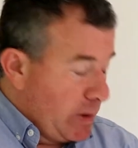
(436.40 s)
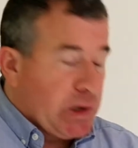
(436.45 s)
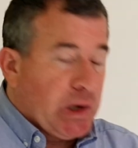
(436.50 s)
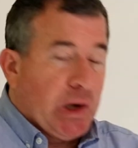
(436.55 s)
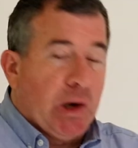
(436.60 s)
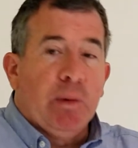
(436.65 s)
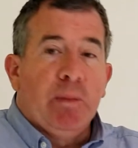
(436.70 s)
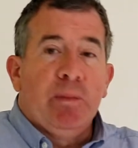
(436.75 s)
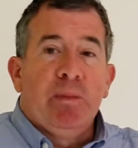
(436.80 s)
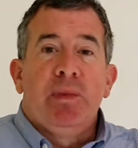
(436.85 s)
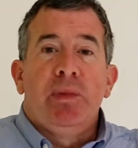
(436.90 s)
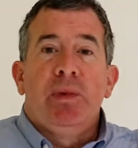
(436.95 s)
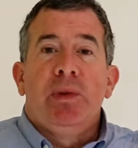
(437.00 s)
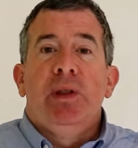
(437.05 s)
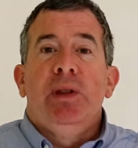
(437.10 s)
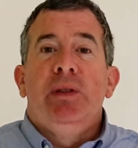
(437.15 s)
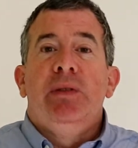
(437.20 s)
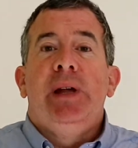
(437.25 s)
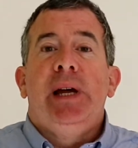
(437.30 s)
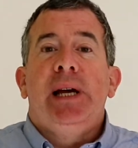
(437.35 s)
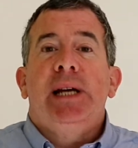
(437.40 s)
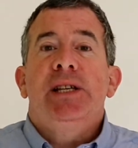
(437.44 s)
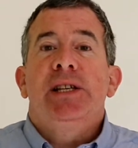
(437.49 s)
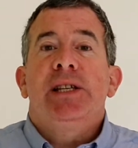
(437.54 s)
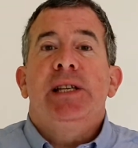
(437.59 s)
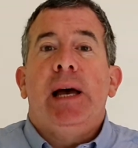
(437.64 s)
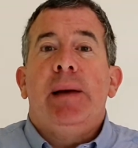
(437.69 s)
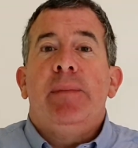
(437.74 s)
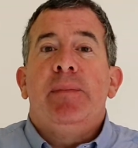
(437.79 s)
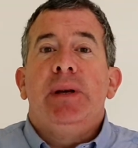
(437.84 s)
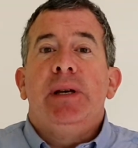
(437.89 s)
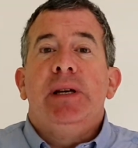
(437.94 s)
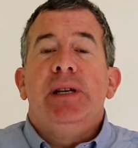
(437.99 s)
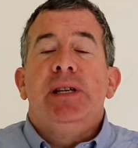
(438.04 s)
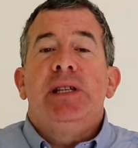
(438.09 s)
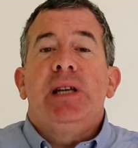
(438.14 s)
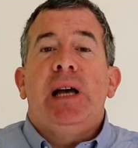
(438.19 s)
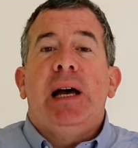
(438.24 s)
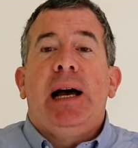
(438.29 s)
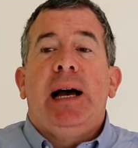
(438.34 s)
So, next step
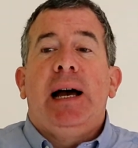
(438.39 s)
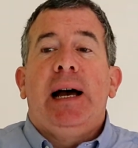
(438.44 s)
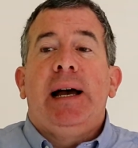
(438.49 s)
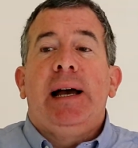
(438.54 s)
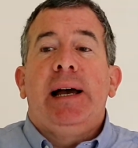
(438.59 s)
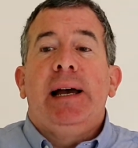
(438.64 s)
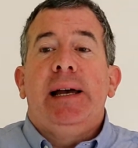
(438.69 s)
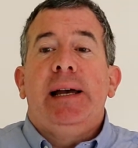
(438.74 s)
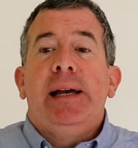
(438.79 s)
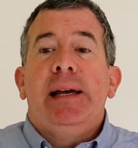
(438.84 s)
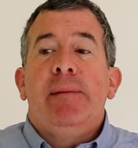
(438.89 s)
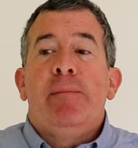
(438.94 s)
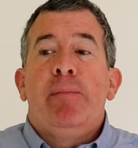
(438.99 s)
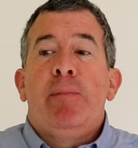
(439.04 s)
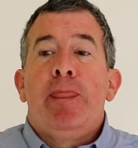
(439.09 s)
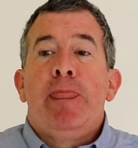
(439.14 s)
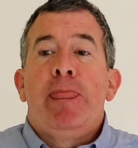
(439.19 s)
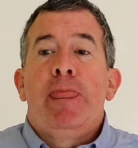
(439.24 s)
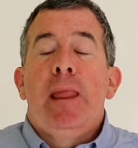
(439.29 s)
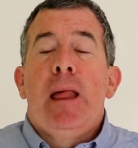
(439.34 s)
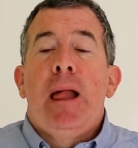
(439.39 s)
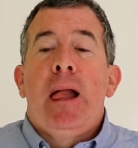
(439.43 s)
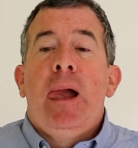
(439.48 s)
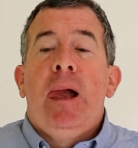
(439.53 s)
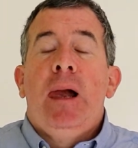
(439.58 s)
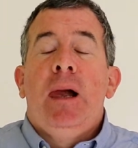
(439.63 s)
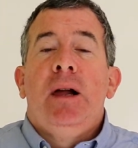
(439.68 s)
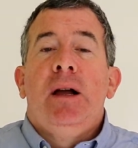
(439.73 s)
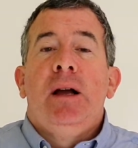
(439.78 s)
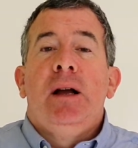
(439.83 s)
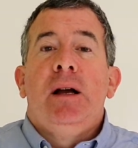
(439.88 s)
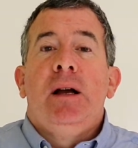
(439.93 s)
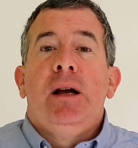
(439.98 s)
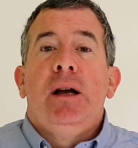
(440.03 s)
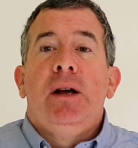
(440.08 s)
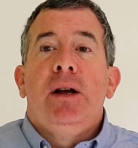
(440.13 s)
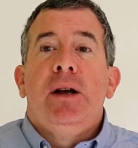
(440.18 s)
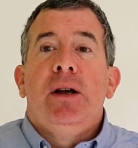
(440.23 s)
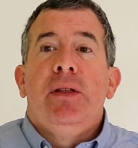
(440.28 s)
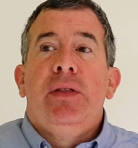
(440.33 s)
is I
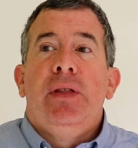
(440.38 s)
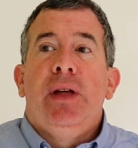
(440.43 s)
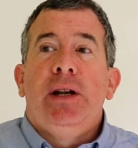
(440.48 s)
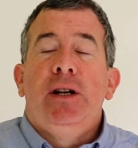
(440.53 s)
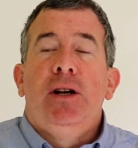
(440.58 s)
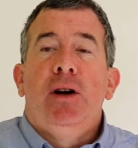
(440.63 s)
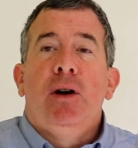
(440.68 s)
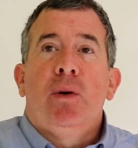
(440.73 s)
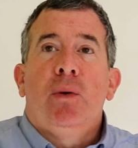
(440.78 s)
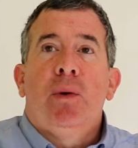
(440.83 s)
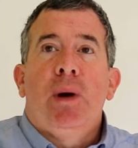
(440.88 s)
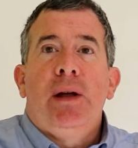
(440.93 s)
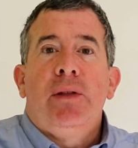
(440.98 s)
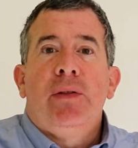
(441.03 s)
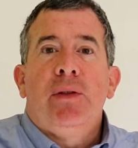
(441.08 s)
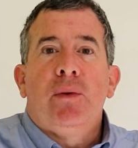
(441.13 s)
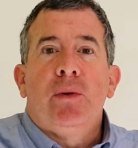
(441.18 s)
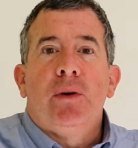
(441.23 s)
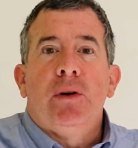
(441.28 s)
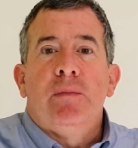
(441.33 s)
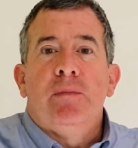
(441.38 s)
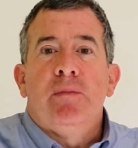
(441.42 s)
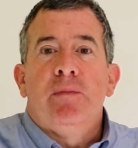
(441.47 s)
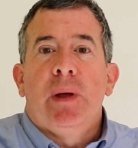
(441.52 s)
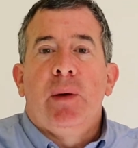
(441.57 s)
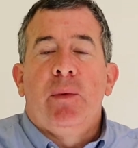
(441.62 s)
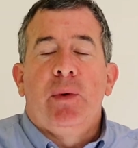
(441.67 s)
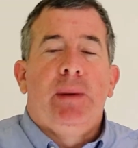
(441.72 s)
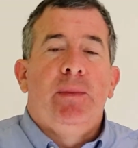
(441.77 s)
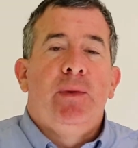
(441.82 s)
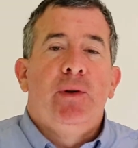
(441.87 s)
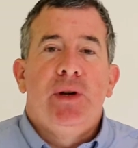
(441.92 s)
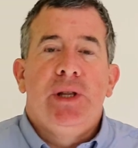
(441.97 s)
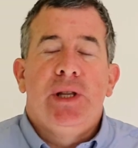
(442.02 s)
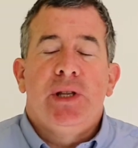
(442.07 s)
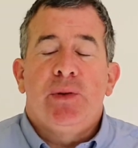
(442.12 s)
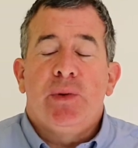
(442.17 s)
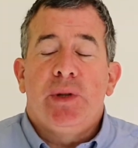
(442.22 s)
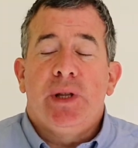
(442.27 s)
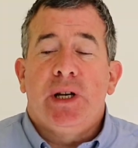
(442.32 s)
then go around the room. And when I'm
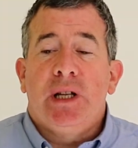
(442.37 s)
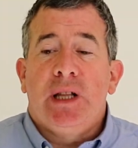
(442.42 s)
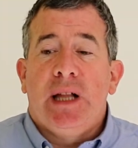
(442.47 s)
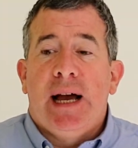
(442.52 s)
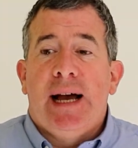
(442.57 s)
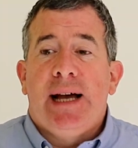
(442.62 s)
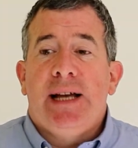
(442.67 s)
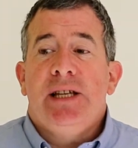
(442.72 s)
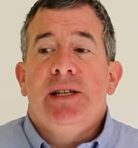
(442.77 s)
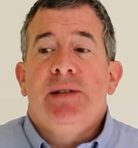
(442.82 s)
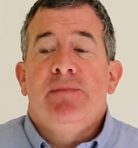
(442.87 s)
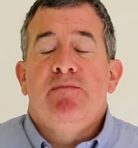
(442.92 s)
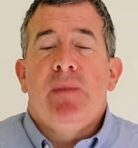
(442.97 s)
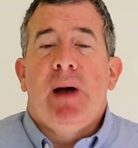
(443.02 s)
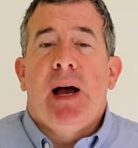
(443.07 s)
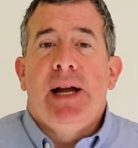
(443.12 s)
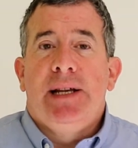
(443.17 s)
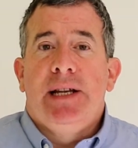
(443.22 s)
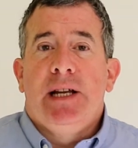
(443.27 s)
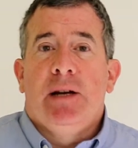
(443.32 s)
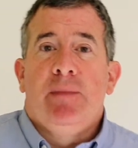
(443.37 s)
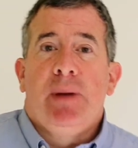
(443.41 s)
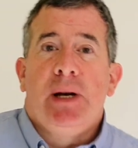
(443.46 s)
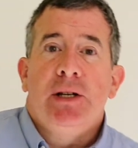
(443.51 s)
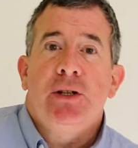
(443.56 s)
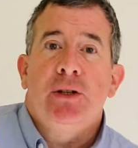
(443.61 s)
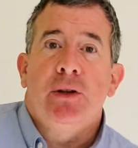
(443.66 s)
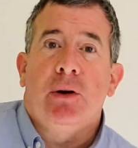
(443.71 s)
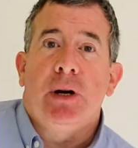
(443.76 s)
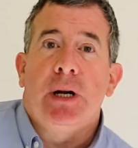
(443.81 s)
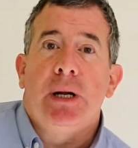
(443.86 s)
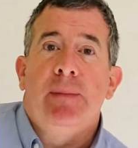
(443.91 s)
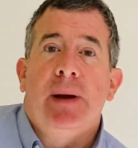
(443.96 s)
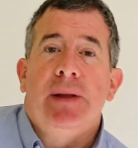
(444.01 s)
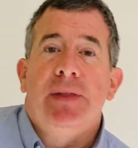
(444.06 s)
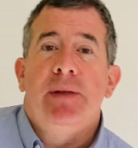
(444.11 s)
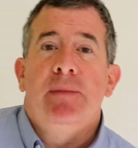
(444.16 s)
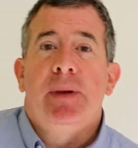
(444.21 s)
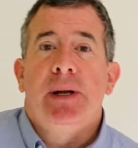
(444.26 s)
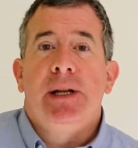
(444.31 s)
doing this with a class, I tell my story
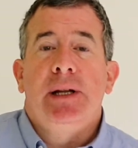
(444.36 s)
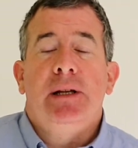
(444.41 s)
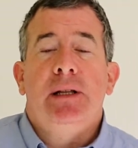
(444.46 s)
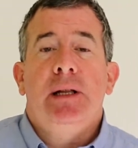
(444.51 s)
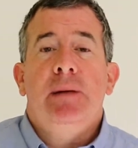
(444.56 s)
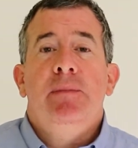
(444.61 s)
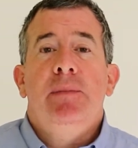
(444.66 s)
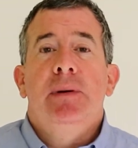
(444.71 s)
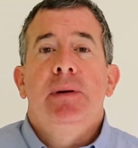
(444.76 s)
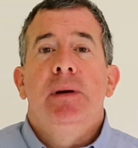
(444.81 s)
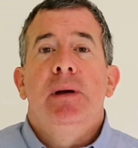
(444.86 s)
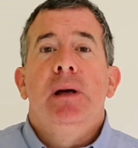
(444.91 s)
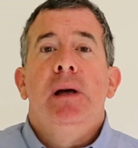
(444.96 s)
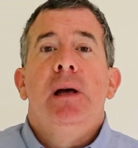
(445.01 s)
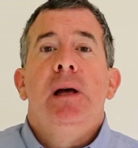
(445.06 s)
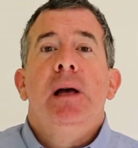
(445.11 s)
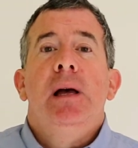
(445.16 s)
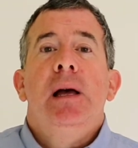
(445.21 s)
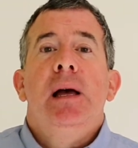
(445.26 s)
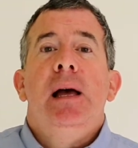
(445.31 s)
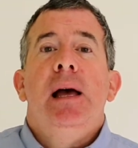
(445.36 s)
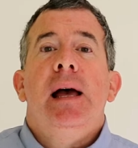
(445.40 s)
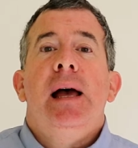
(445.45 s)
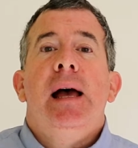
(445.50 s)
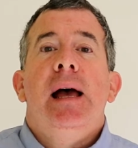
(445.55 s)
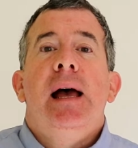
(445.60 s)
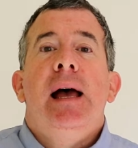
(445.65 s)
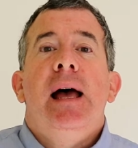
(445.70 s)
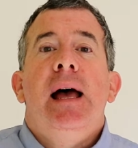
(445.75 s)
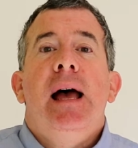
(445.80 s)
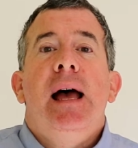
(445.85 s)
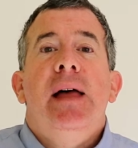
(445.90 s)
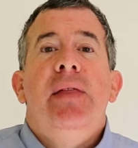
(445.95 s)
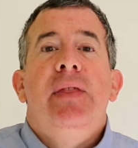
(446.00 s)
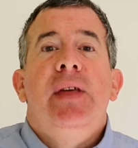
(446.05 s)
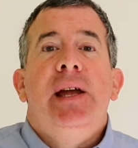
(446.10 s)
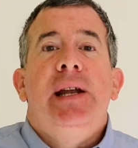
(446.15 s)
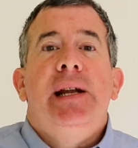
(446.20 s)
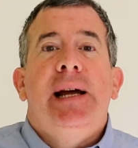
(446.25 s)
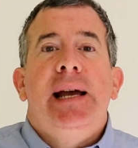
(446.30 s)
about the money clip,
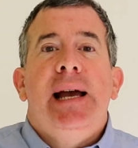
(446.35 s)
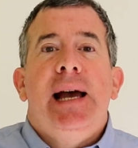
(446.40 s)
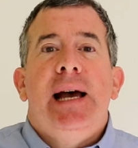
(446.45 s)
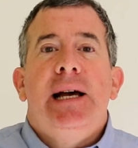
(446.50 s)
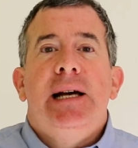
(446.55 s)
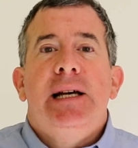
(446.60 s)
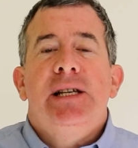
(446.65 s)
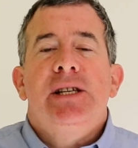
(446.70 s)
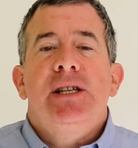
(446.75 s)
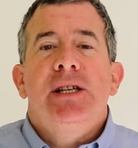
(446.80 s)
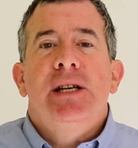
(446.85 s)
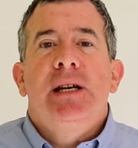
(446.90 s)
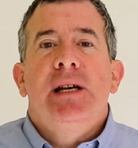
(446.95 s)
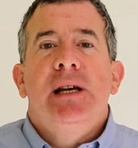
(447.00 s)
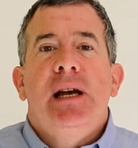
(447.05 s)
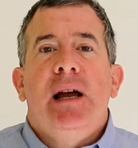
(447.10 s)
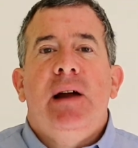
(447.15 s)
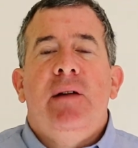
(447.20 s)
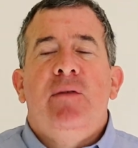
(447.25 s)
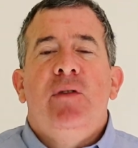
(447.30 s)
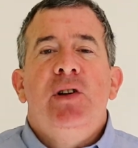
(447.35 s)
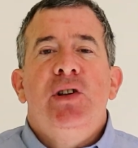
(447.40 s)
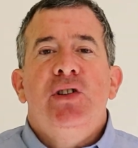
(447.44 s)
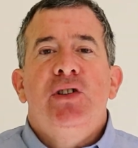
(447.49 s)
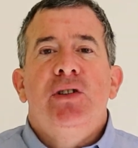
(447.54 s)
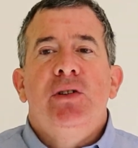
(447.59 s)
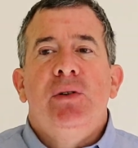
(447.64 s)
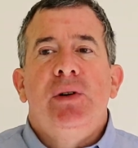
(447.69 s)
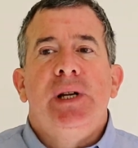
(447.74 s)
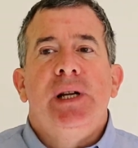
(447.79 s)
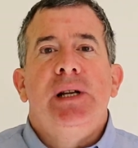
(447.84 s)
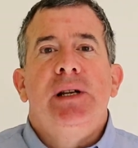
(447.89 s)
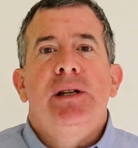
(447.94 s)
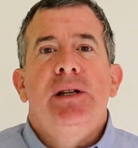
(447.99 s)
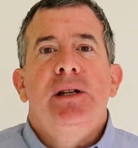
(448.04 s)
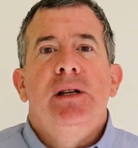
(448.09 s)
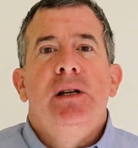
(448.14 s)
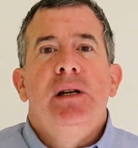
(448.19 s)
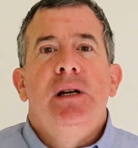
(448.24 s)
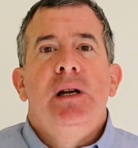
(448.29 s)
and then I ask every
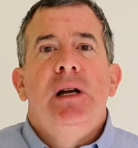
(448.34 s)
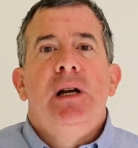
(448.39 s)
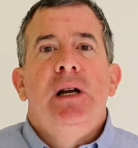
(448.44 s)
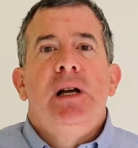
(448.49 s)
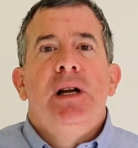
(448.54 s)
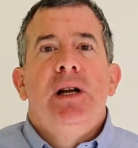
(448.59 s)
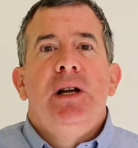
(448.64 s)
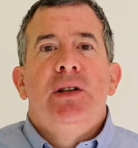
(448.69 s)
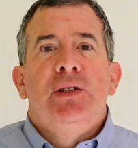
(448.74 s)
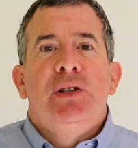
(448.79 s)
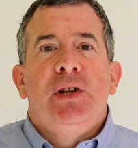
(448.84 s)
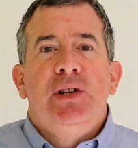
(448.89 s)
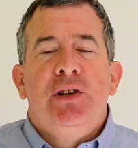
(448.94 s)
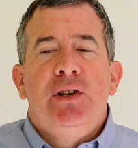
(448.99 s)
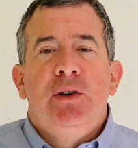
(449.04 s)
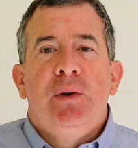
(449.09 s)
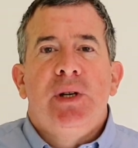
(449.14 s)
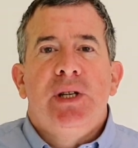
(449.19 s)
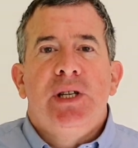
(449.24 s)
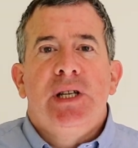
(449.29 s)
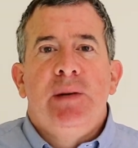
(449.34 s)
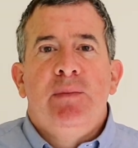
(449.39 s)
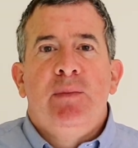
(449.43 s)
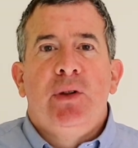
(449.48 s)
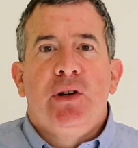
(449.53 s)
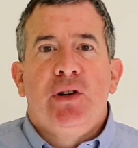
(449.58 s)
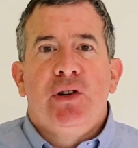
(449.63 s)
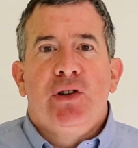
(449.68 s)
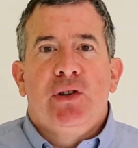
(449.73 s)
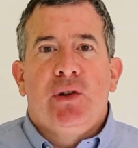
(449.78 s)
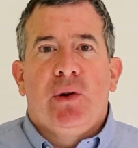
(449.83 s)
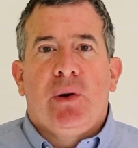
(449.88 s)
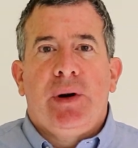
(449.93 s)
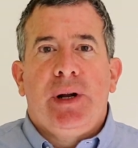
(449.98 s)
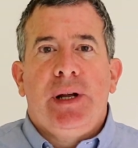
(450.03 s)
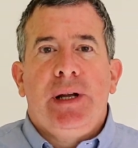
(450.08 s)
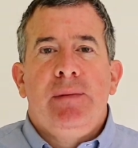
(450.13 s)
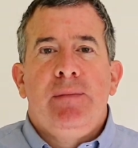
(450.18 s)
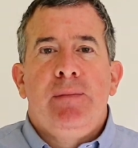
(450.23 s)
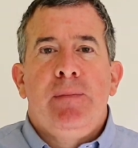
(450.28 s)
student to do a similar
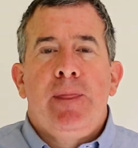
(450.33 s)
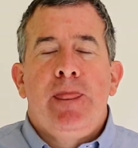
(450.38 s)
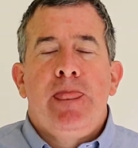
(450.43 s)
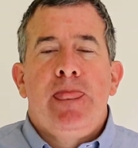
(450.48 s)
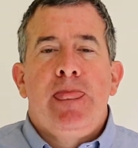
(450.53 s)
story.